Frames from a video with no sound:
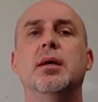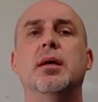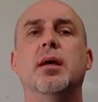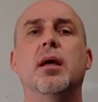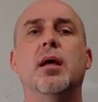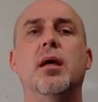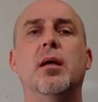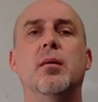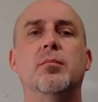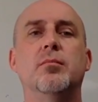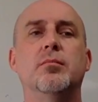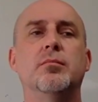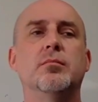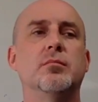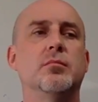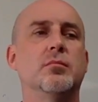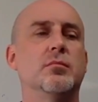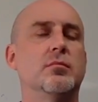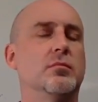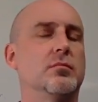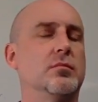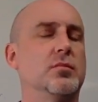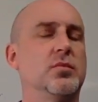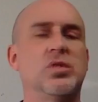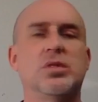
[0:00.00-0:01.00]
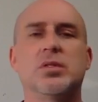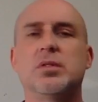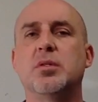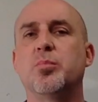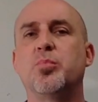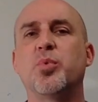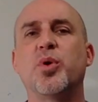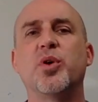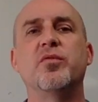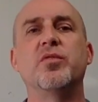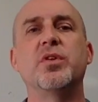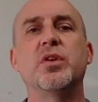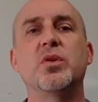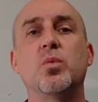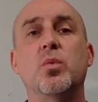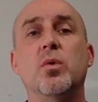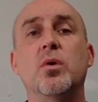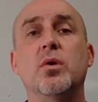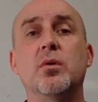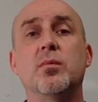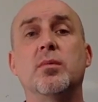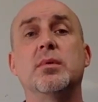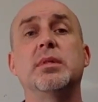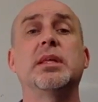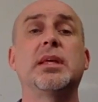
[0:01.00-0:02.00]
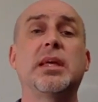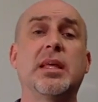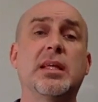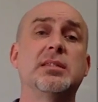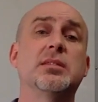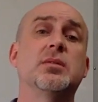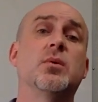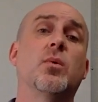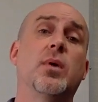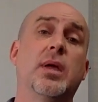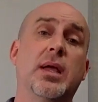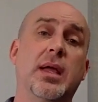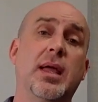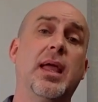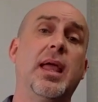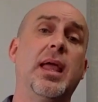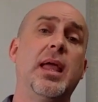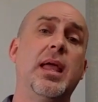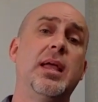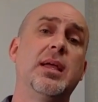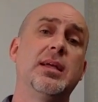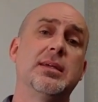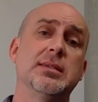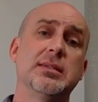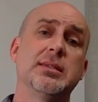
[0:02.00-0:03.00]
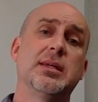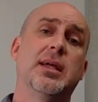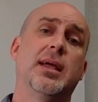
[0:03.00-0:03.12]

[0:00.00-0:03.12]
Wait. Just the perfect word when the kid's going, hey,